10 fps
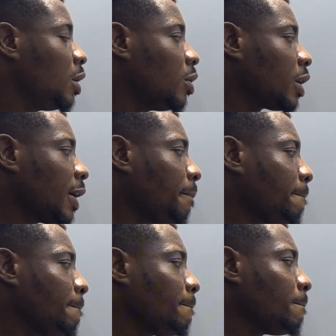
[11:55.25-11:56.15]
Okay,
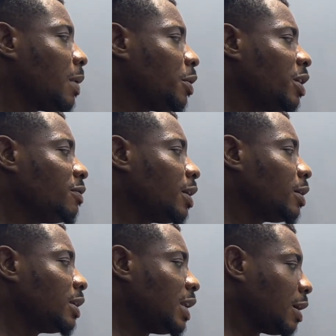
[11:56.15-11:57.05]
however,
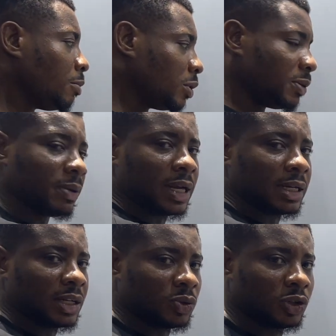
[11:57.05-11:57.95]
they are multiplying.
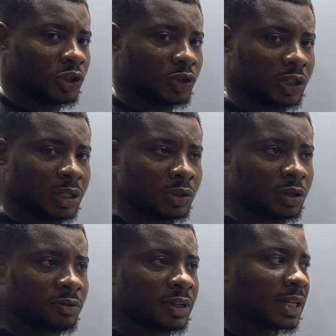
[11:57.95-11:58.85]
That's what you should take note
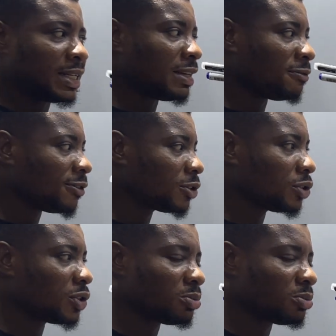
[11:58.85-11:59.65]
of, that the functions